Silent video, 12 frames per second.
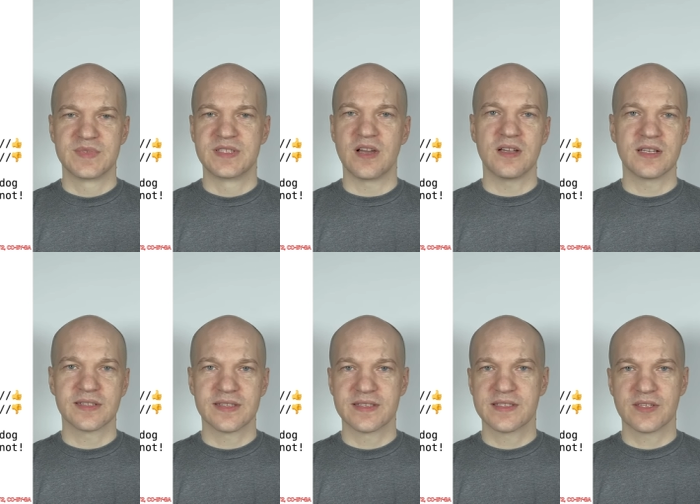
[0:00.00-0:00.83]

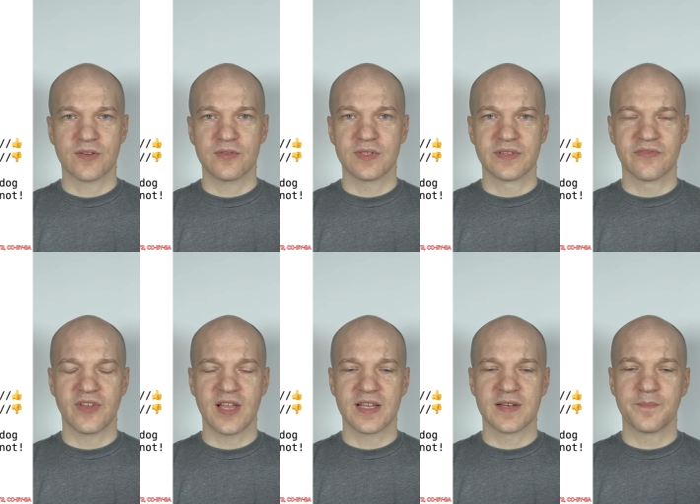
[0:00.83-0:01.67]
dog is totally
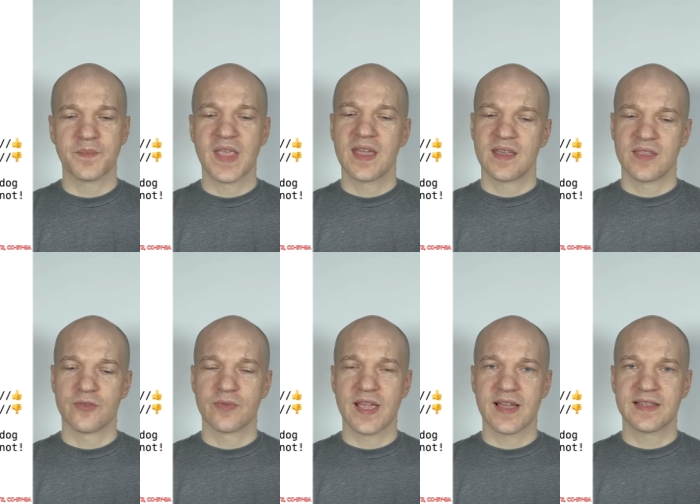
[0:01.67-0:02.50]
fine,
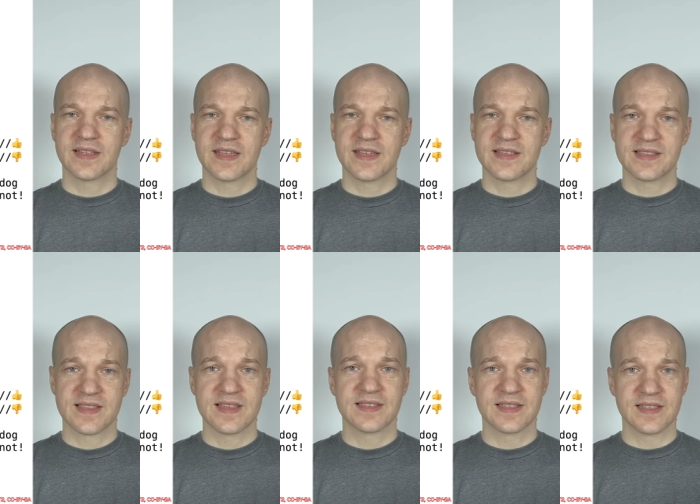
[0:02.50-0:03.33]
the reality is
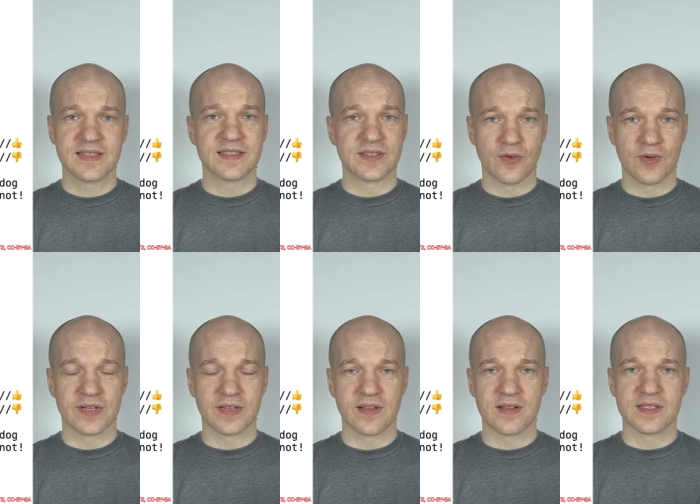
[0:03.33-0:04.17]
this is
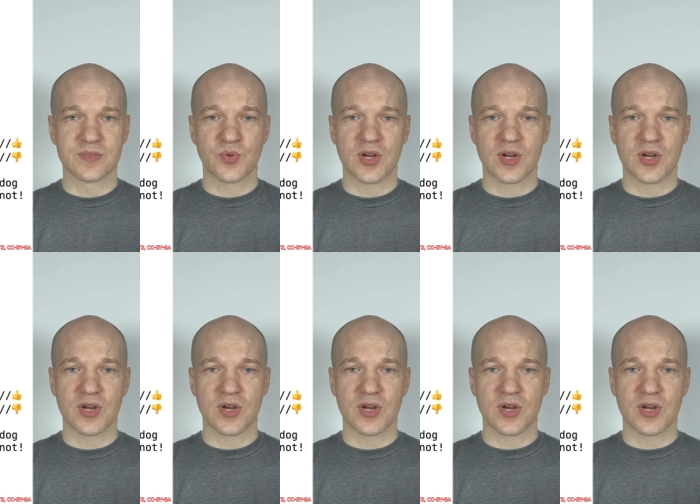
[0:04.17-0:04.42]
going to cause